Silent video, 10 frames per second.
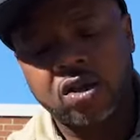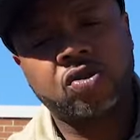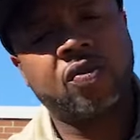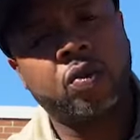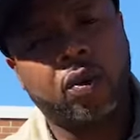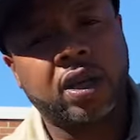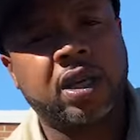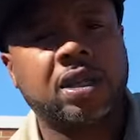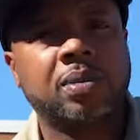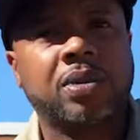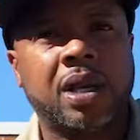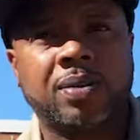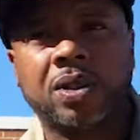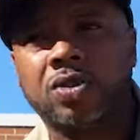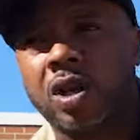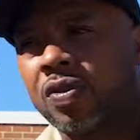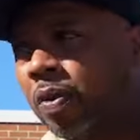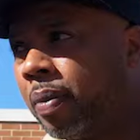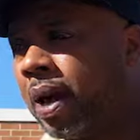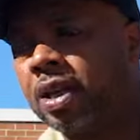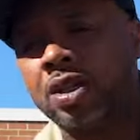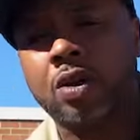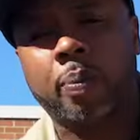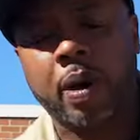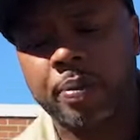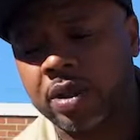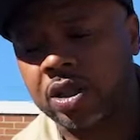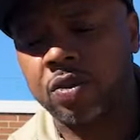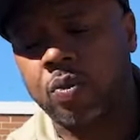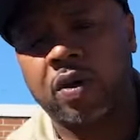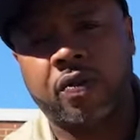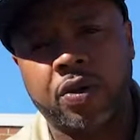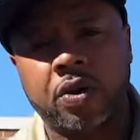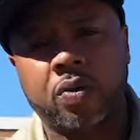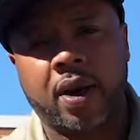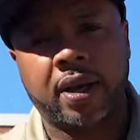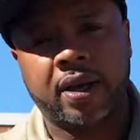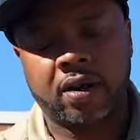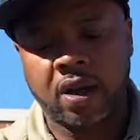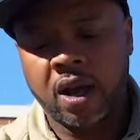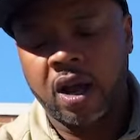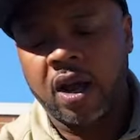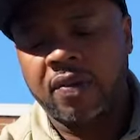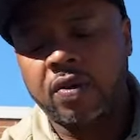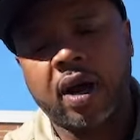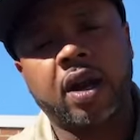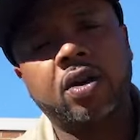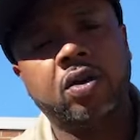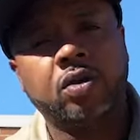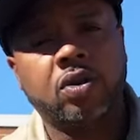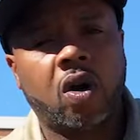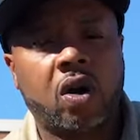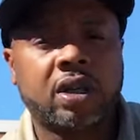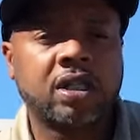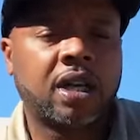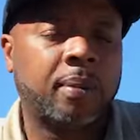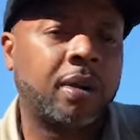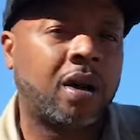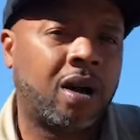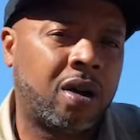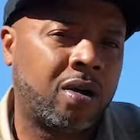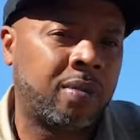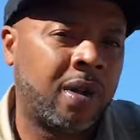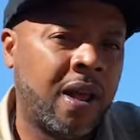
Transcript: So if you want to get some tips and tricks for managing your puppy, this is the one for you right here. If you got a new dog that's coming home,